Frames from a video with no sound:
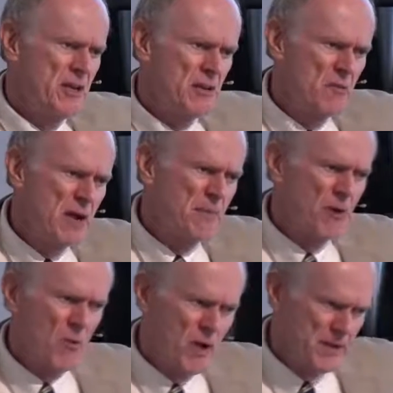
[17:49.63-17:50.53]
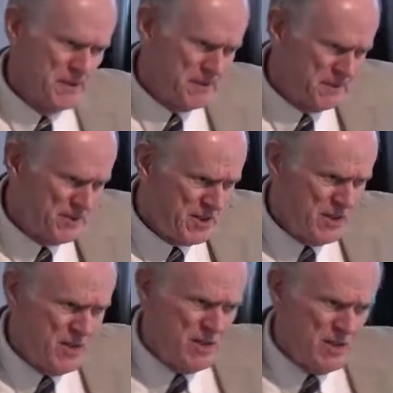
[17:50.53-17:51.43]
You remember when
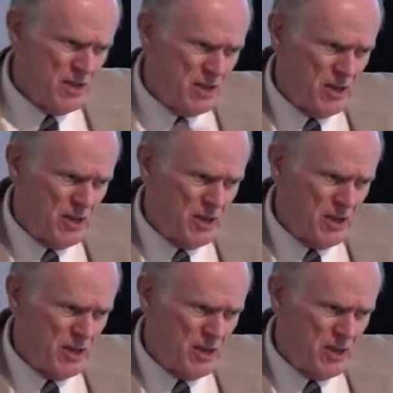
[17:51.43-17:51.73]
you